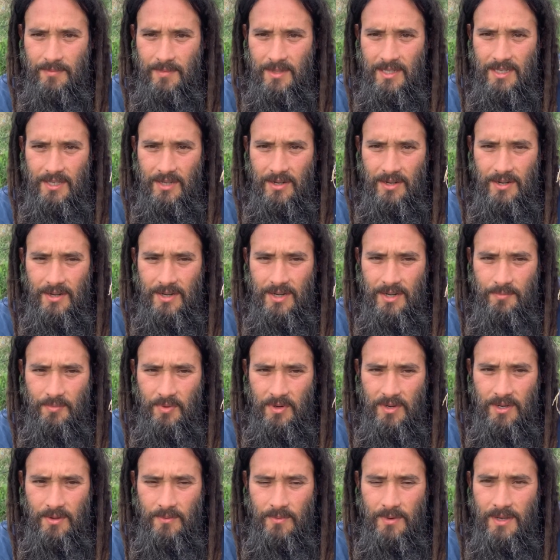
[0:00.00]
that's already
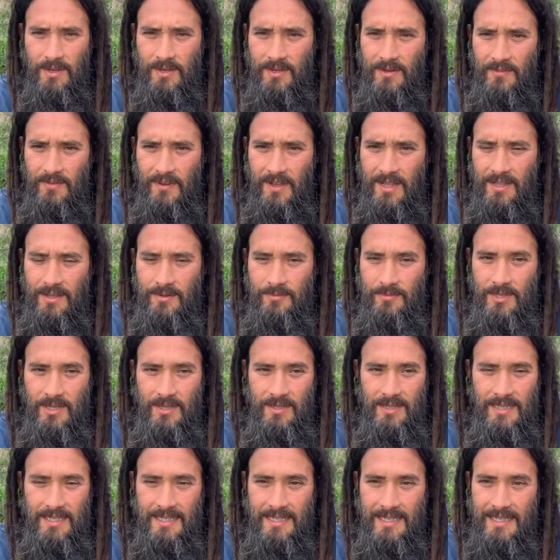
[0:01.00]
pretty well developed. So
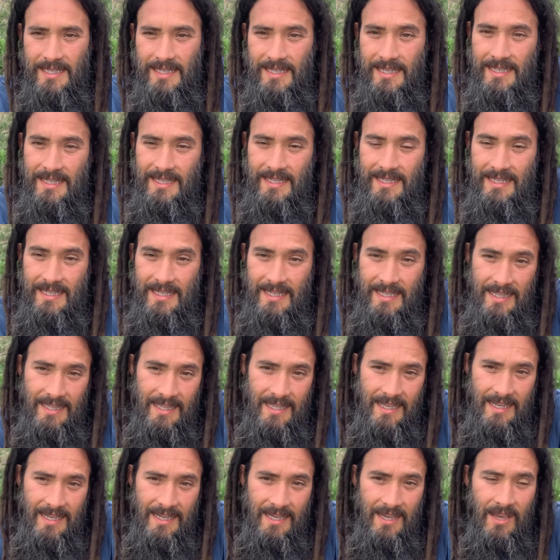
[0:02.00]
this isn't a
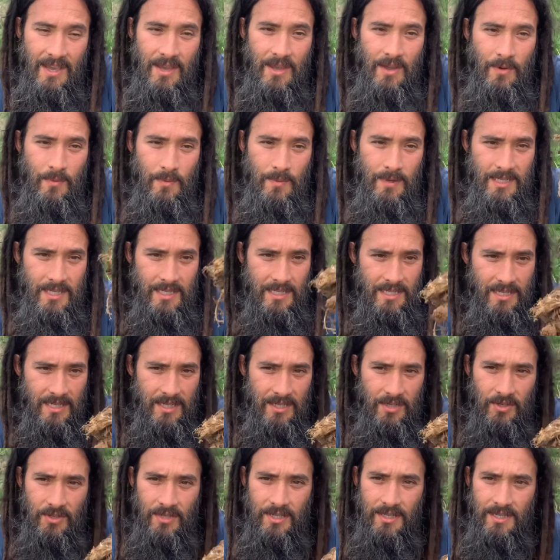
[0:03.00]
seedling, which is
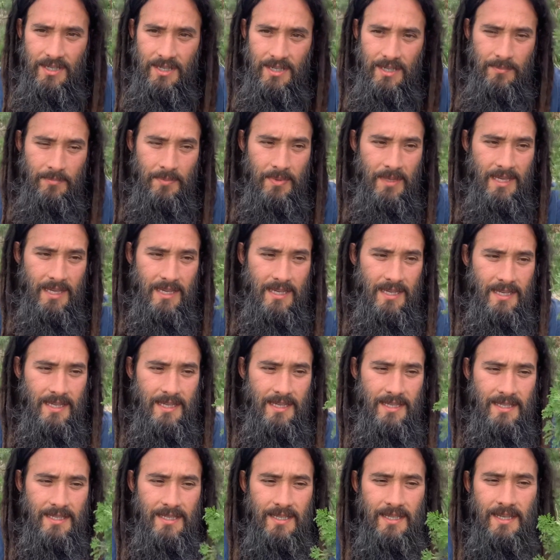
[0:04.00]
interesting
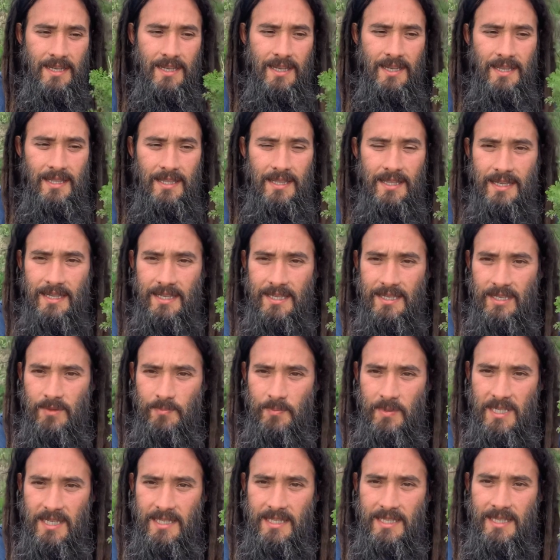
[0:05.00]
because the
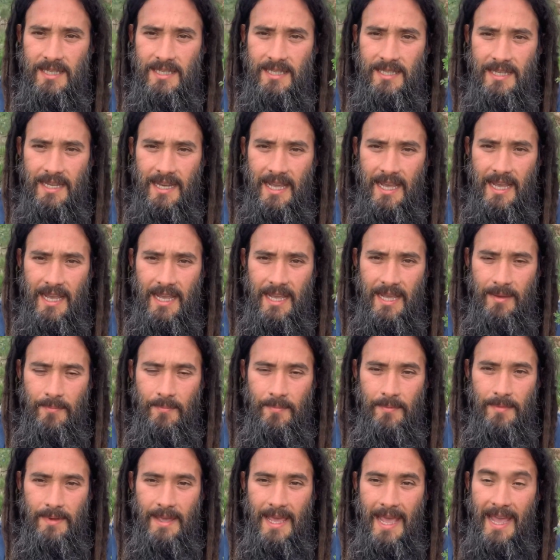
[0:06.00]
species
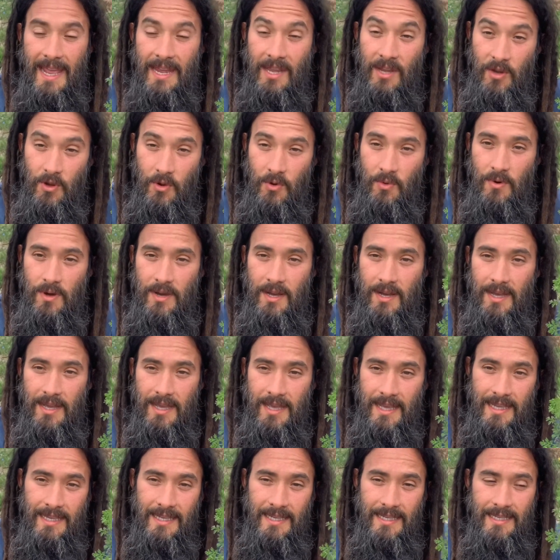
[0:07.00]
name annua
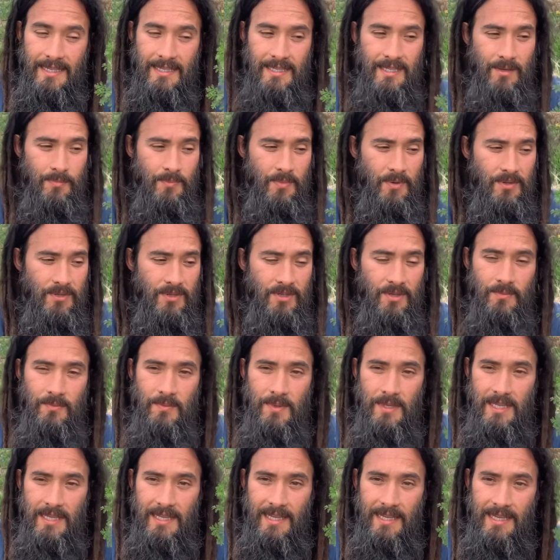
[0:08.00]
is supposed to
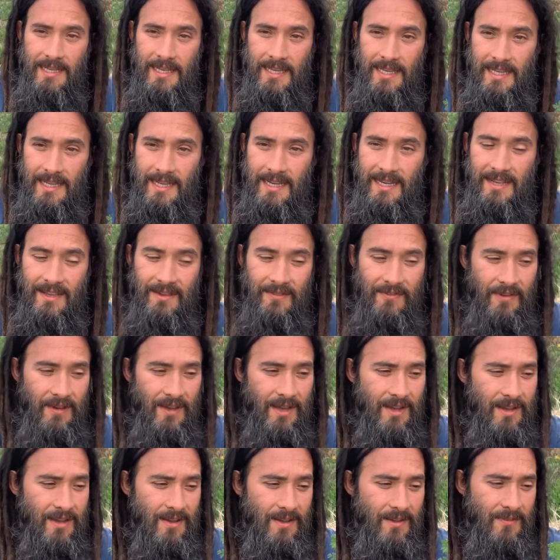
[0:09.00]
be indicative
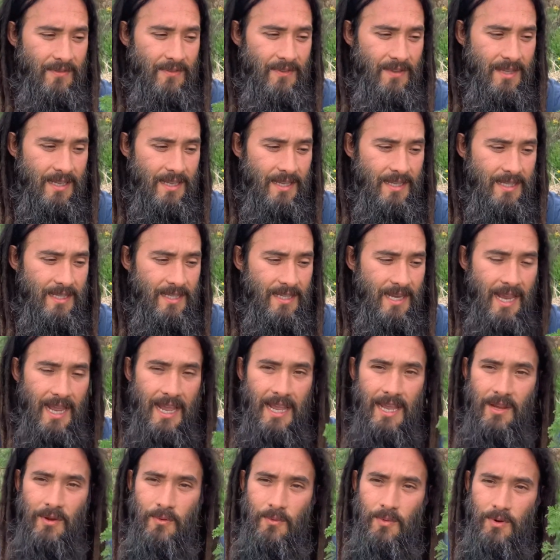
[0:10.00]
of its
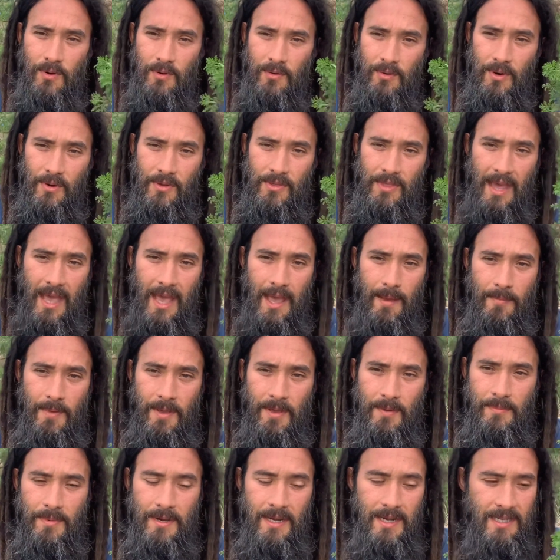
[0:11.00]
annual growth
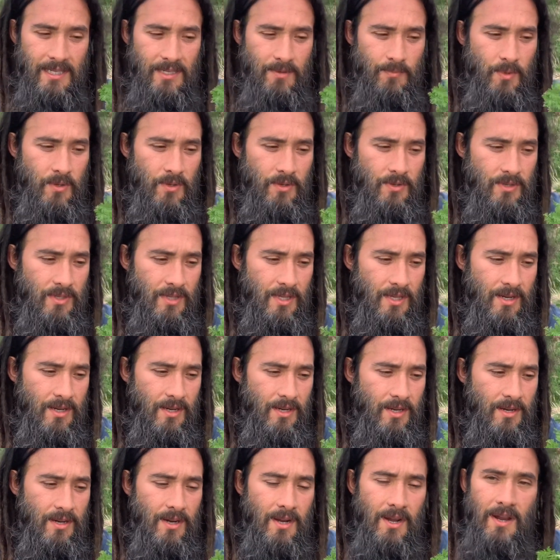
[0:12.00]
habit, but I suppose
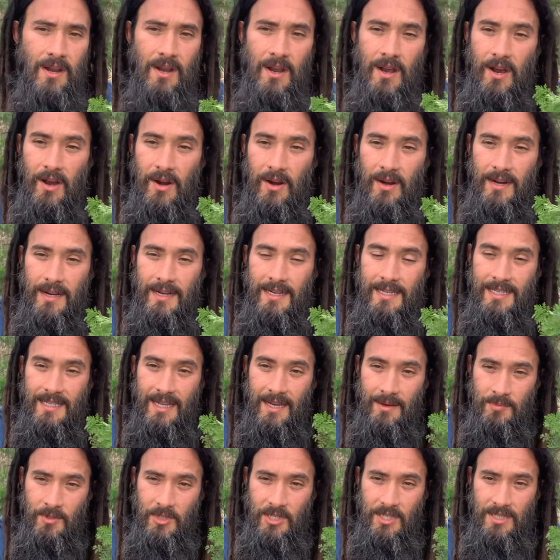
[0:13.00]
there are
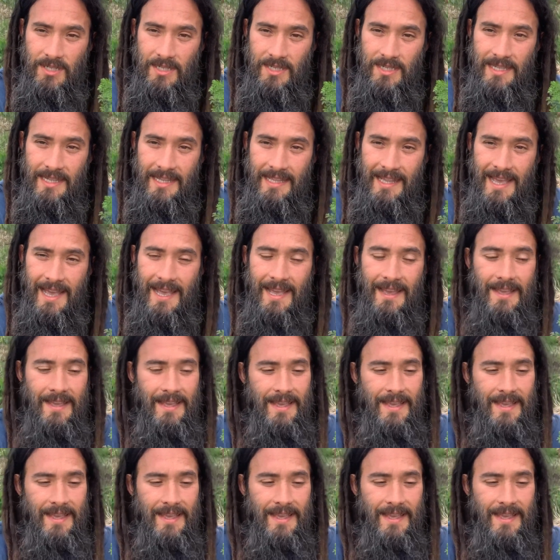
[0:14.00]
exceptions to that.